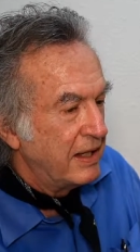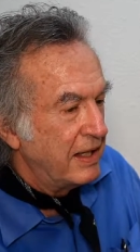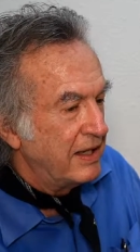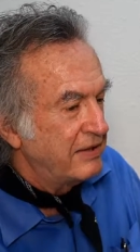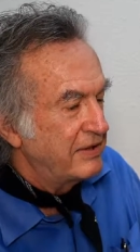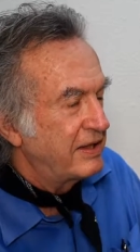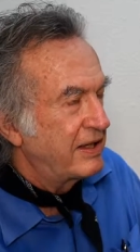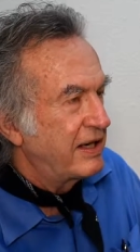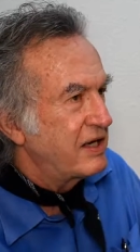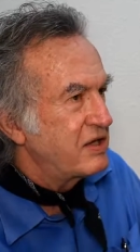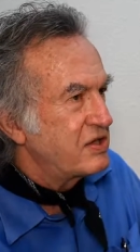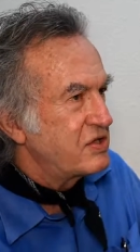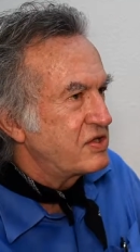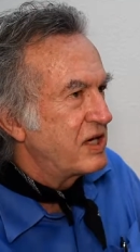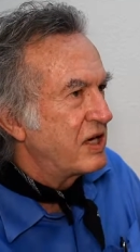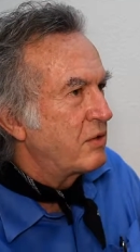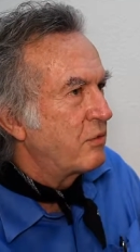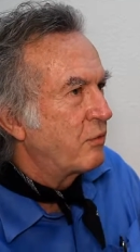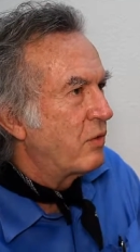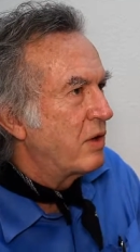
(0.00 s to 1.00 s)
And then I
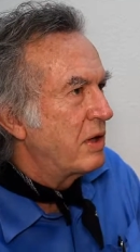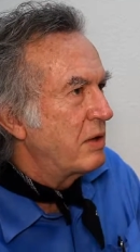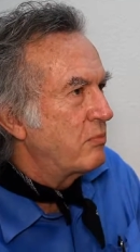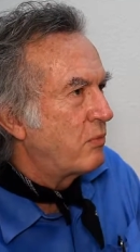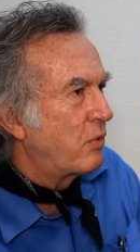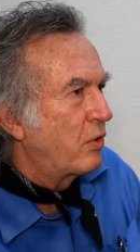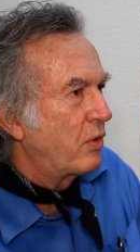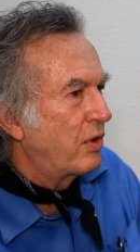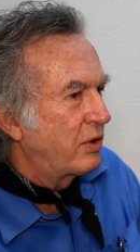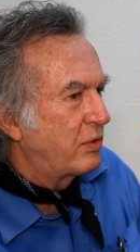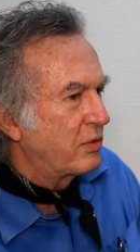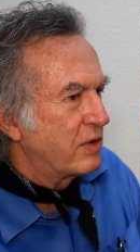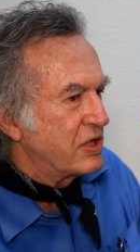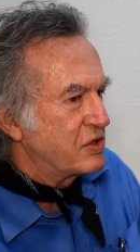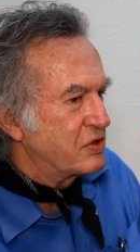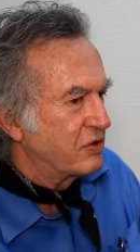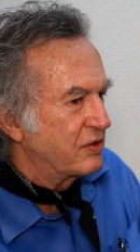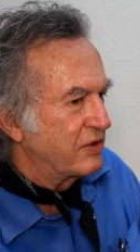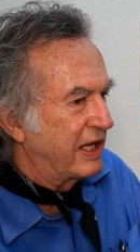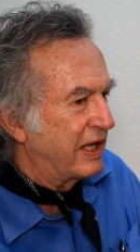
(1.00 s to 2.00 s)
designed one more
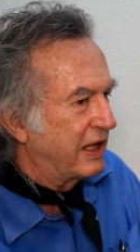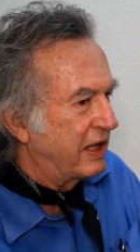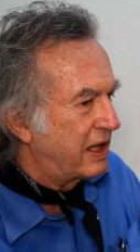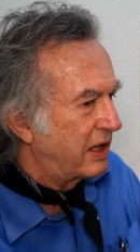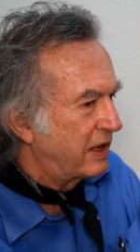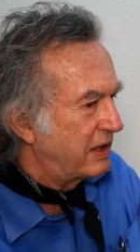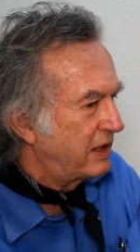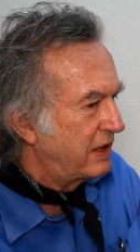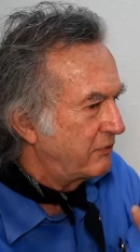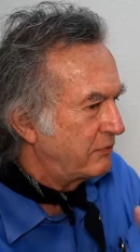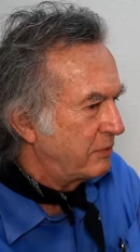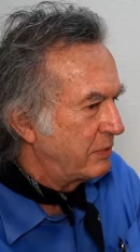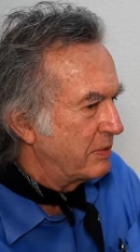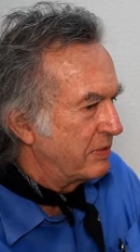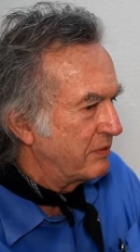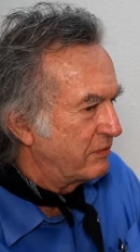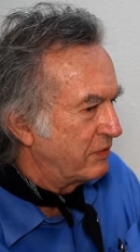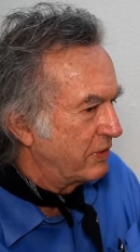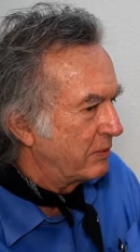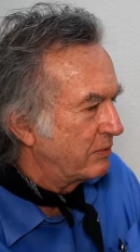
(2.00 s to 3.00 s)
creature that got cut
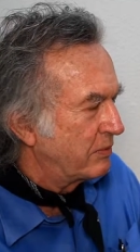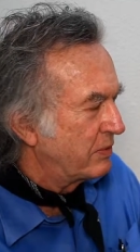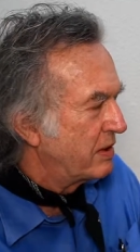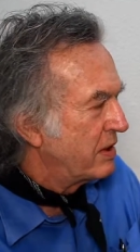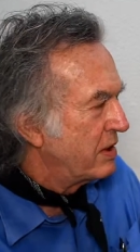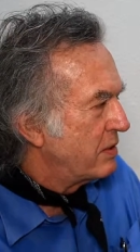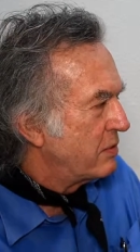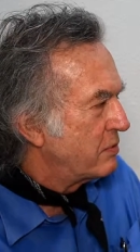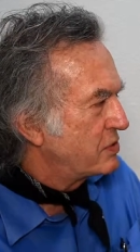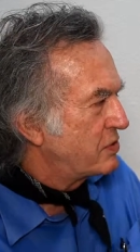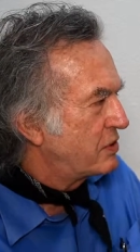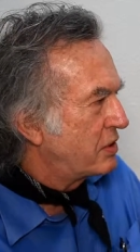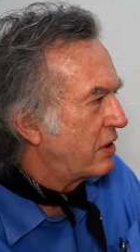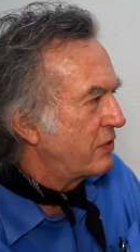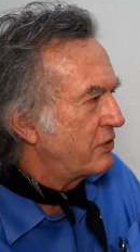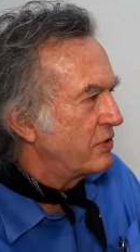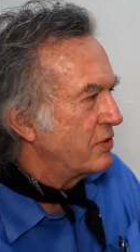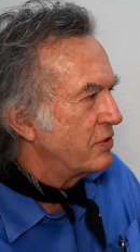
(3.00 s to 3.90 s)
from the film. It was called